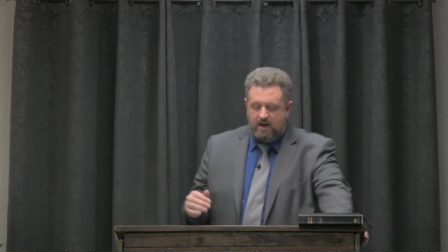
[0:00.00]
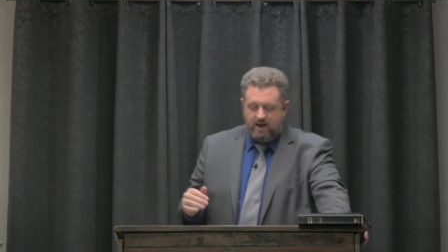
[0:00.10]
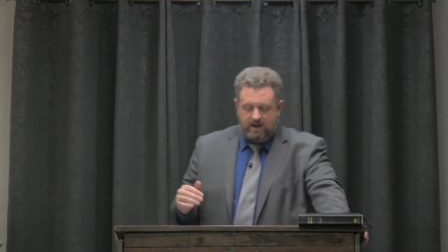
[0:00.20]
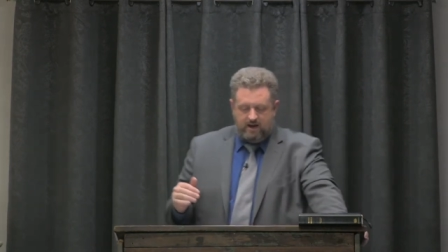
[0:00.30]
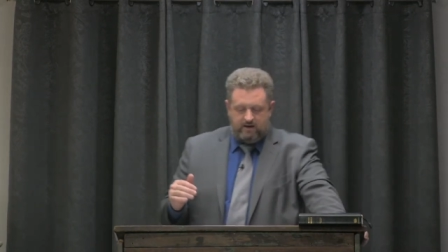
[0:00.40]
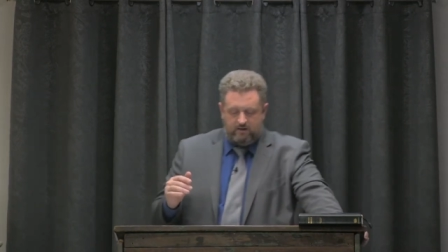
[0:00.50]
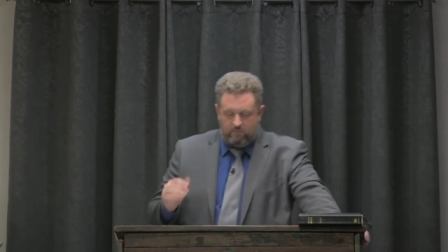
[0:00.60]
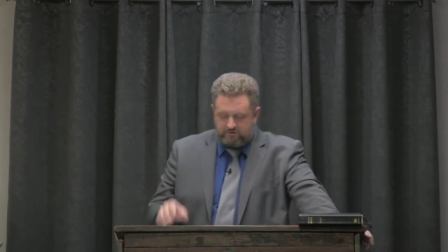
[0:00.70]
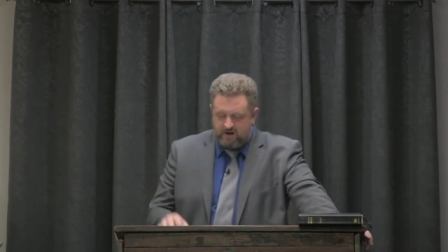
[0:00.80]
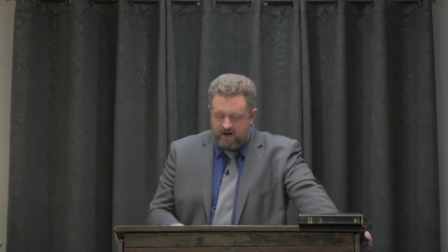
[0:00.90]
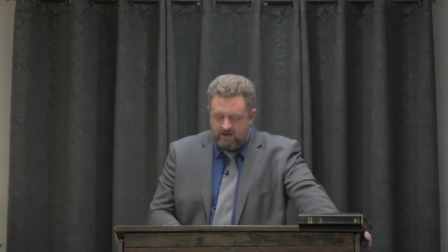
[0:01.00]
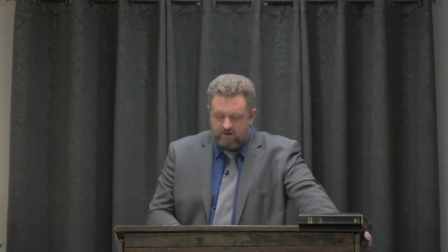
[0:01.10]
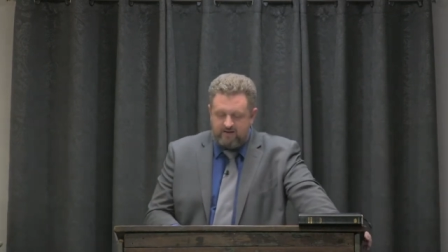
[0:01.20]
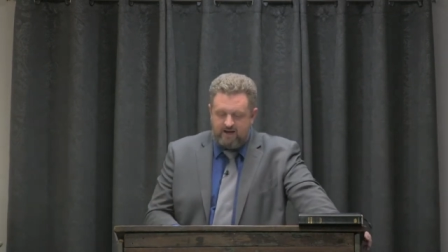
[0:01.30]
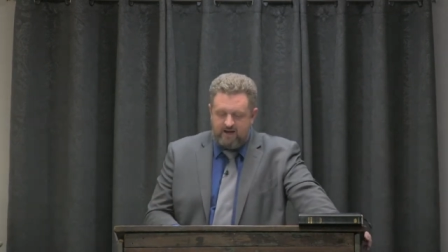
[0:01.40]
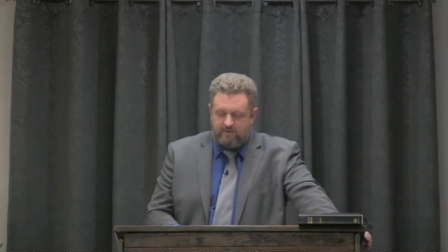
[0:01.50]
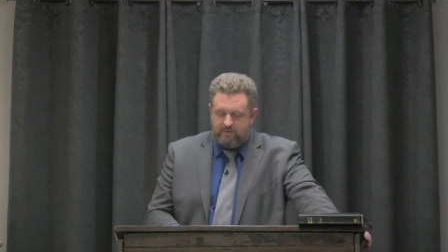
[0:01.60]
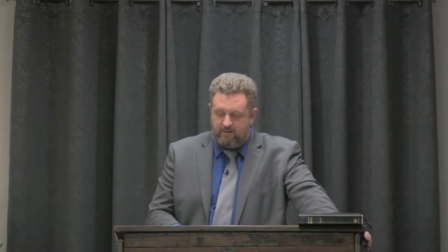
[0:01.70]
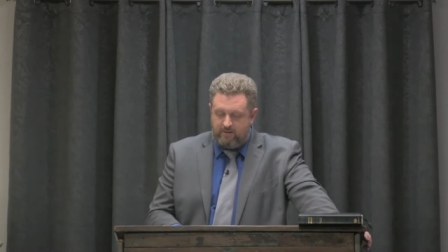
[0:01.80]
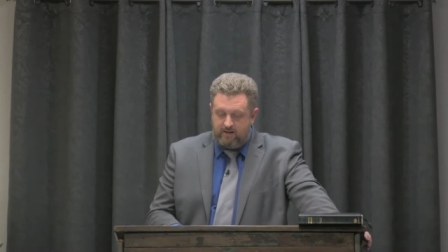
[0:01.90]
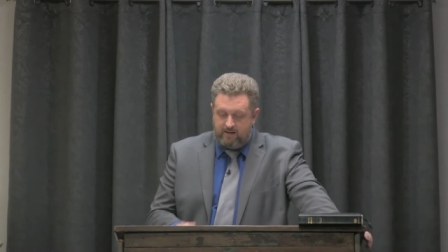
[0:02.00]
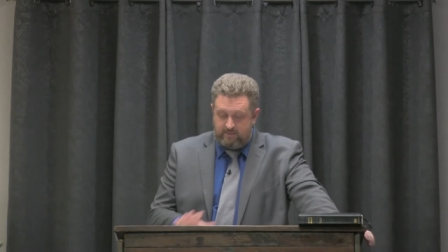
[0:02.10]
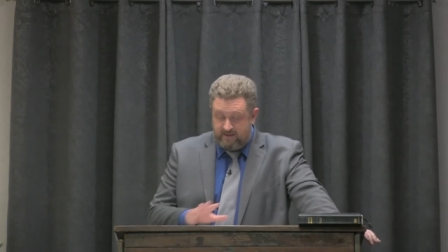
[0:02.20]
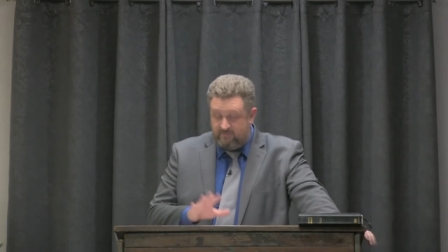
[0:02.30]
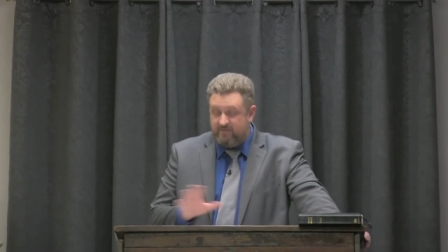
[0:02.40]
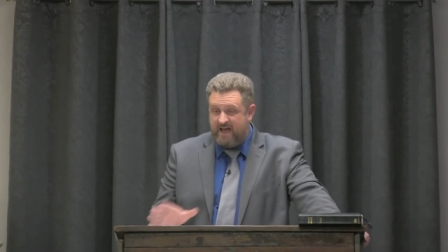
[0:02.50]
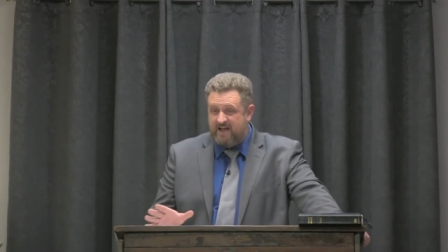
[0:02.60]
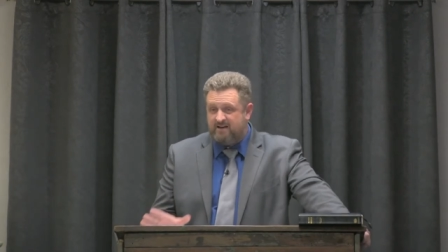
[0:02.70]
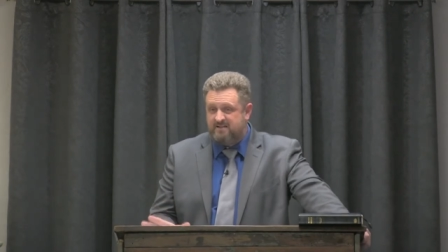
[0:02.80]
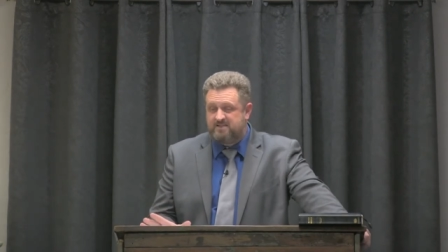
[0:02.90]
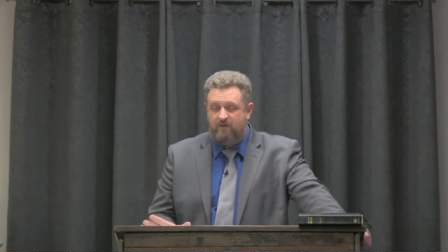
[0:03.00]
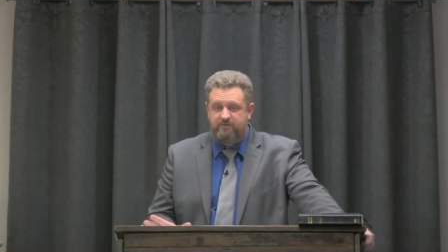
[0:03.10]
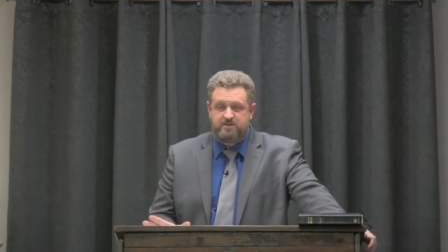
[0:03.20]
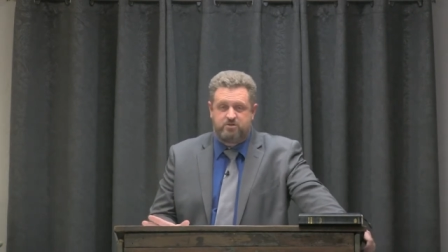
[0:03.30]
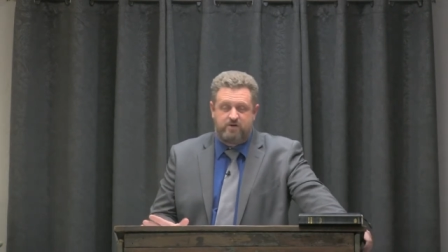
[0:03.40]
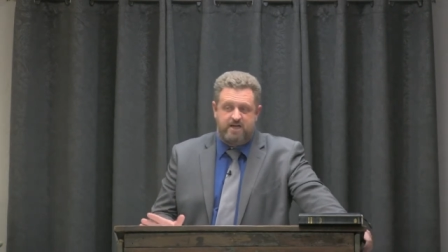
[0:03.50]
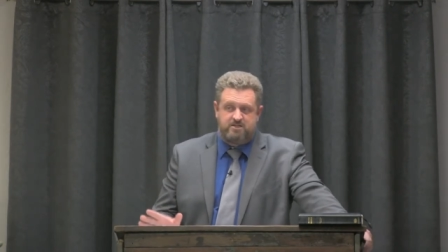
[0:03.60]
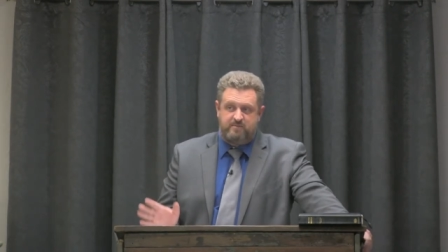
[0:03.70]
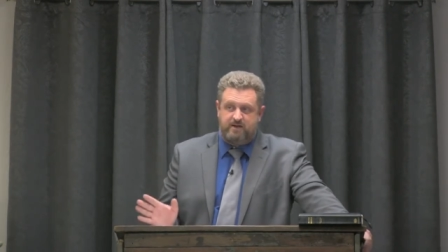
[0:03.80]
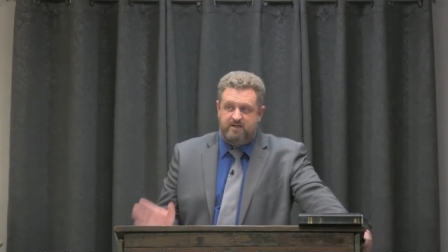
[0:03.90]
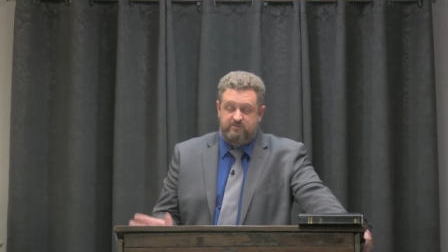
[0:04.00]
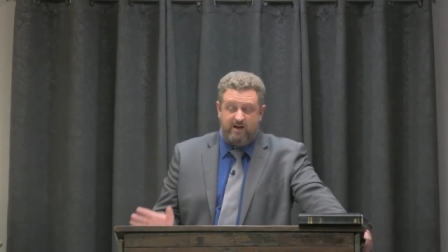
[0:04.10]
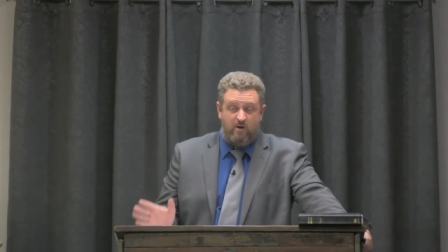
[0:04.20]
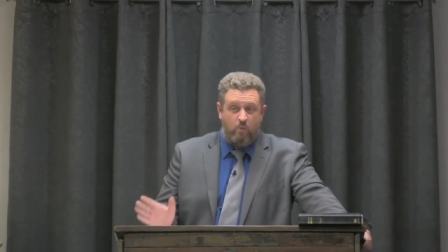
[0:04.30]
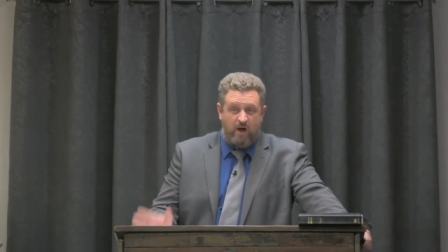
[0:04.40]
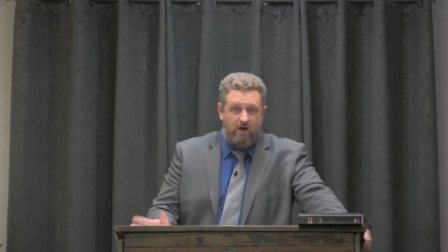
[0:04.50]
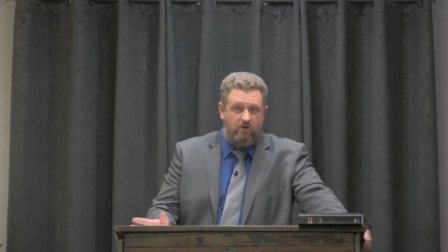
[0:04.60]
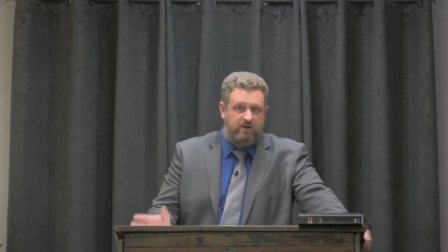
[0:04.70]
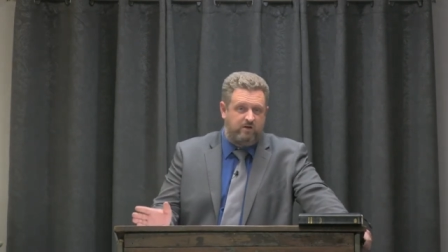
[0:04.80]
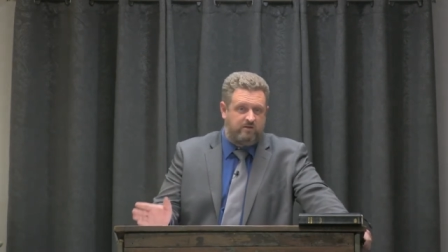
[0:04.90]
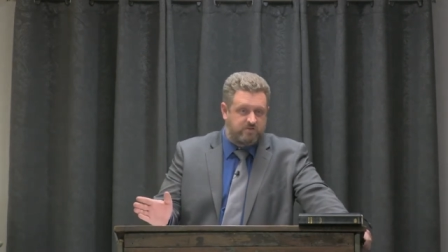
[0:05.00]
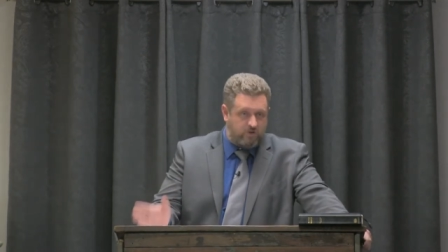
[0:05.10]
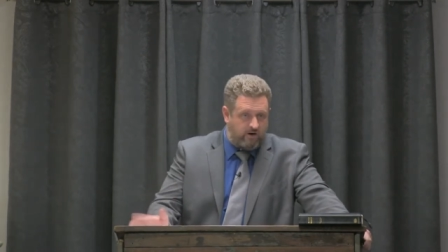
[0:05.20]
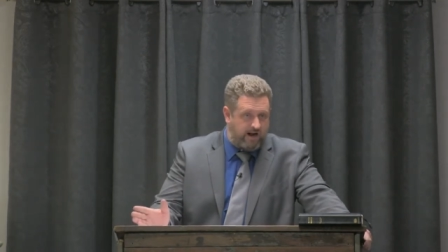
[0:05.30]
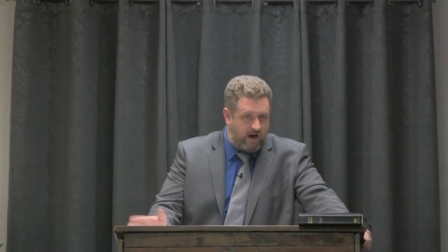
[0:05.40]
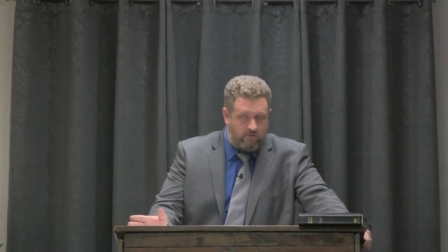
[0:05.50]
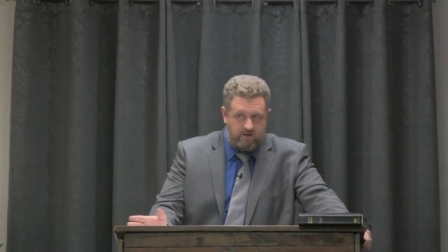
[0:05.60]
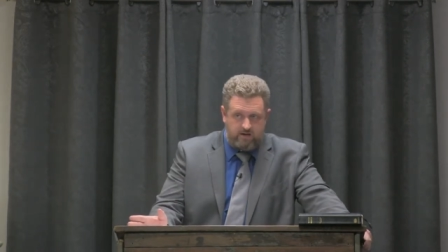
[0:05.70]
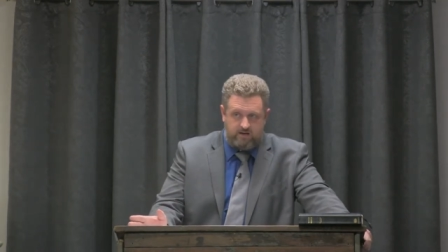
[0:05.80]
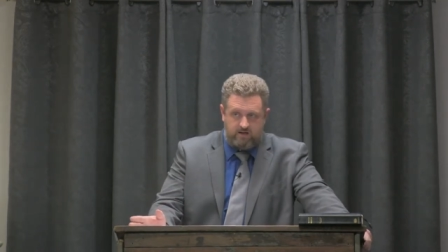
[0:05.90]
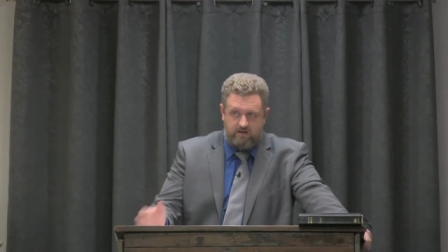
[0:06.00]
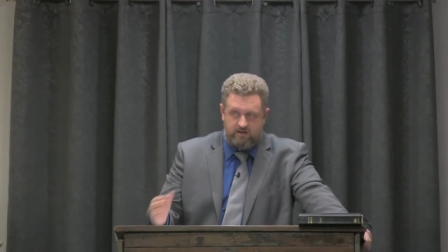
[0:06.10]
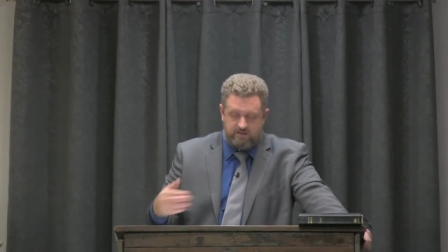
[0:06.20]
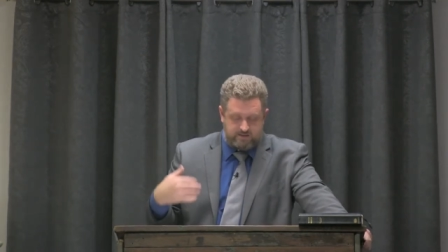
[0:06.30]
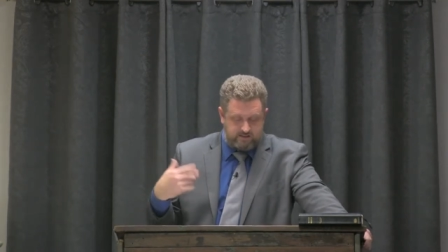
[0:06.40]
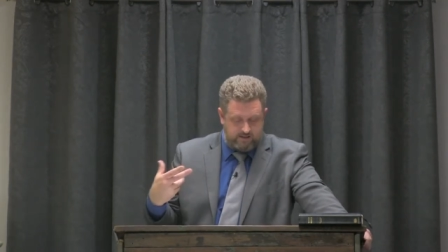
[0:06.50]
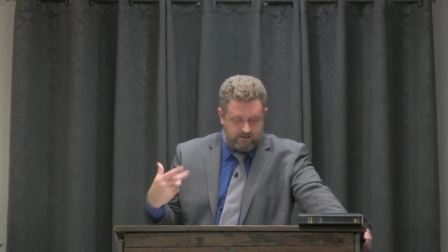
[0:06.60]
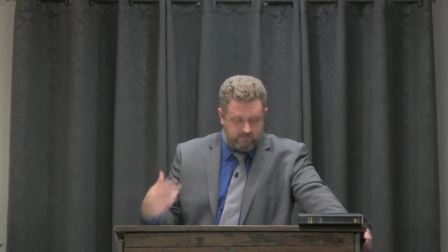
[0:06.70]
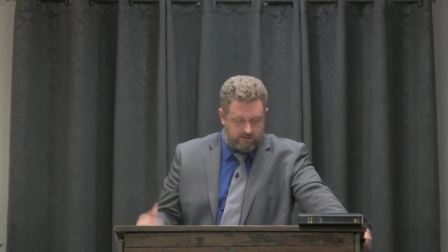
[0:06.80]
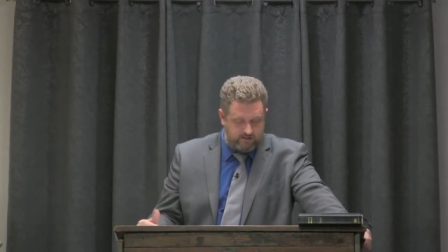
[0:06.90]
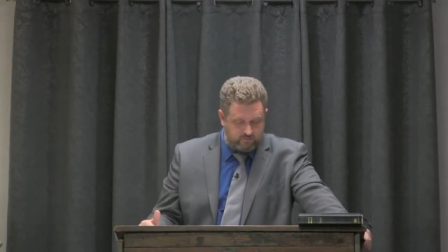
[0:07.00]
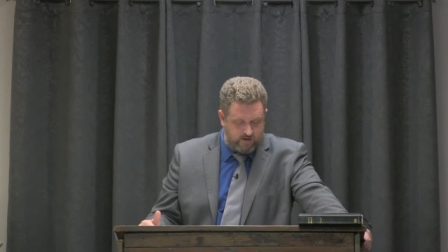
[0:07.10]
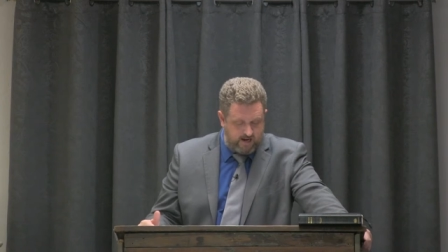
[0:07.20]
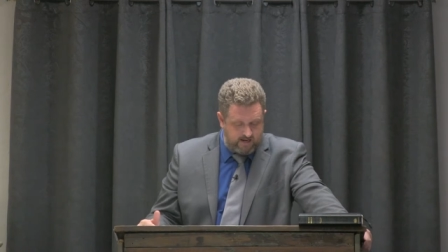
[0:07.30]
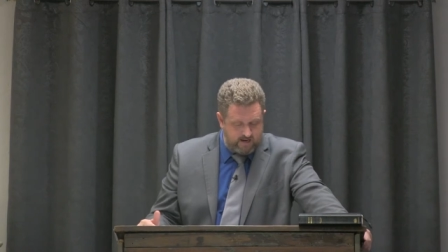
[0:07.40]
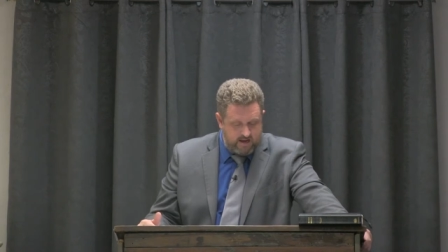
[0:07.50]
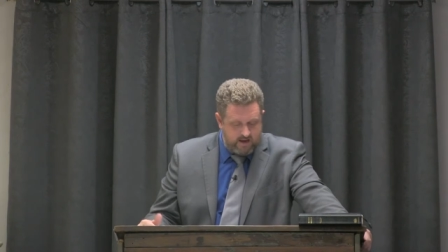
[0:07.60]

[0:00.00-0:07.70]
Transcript: And we'll talk here at the end about even that in itself is a tragedy because of how well he started out in, in, his, uh, in his reign.